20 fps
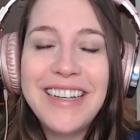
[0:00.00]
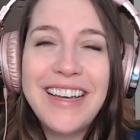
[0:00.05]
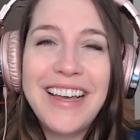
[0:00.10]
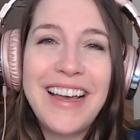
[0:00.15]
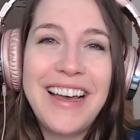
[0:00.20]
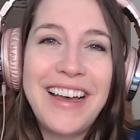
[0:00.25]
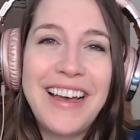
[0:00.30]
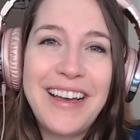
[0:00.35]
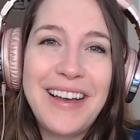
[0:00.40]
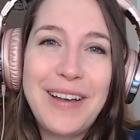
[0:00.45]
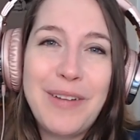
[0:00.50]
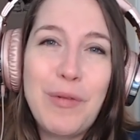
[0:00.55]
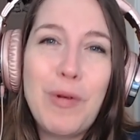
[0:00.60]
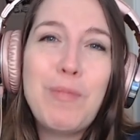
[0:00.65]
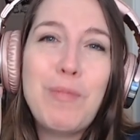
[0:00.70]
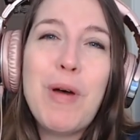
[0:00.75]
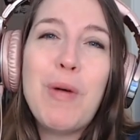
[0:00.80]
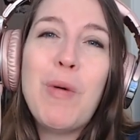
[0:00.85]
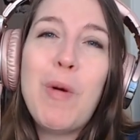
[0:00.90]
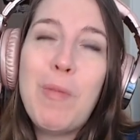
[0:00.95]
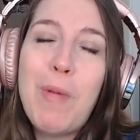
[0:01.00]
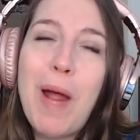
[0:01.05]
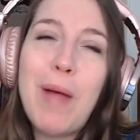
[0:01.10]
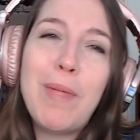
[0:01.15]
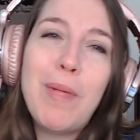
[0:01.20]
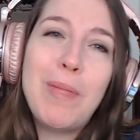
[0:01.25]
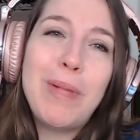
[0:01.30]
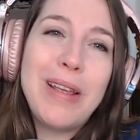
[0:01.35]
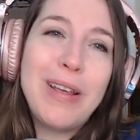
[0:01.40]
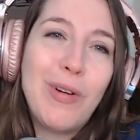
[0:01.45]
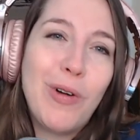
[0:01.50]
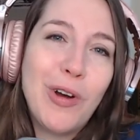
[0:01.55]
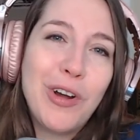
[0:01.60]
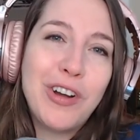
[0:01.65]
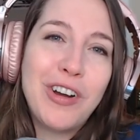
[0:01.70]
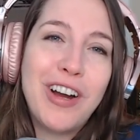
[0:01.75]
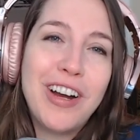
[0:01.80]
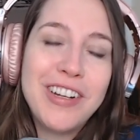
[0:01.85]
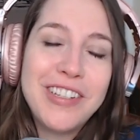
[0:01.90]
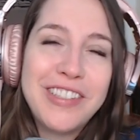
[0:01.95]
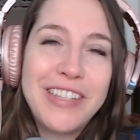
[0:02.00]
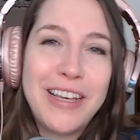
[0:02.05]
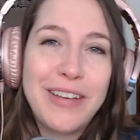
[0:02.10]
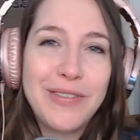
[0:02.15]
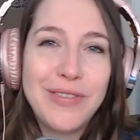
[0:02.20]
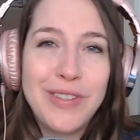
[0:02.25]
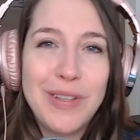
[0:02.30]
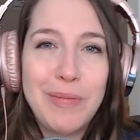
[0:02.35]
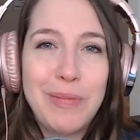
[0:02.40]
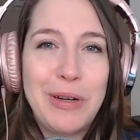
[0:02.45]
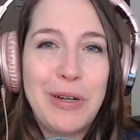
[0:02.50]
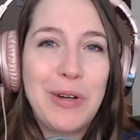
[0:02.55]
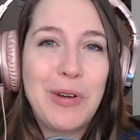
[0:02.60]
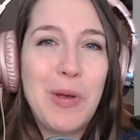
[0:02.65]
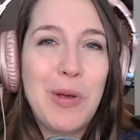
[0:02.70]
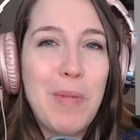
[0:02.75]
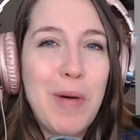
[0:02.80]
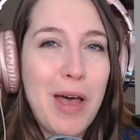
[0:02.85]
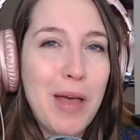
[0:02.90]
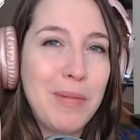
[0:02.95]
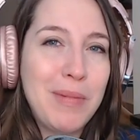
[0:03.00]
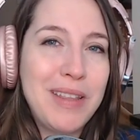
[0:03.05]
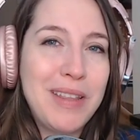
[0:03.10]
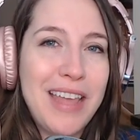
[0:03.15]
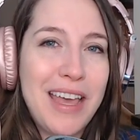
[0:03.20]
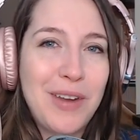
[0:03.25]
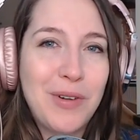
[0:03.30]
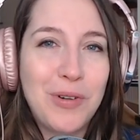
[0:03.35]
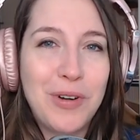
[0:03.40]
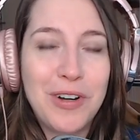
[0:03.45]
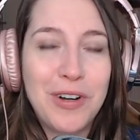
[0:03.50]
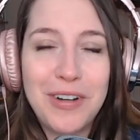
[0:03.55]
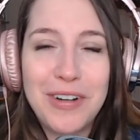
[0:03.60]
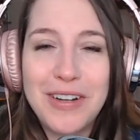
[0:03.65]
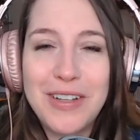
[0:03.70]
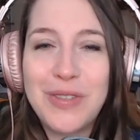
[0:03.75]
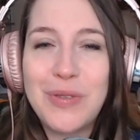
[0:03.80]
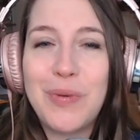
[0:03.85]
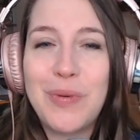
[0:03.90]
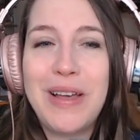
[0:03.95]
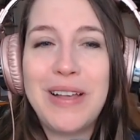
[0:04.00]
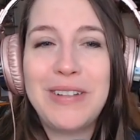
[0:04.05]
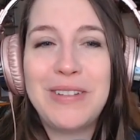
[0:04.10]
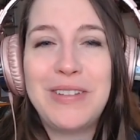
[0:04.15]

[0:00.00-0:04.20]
Uh, well, but we'll probably order ourselves a Miracle Bomb in that order as well,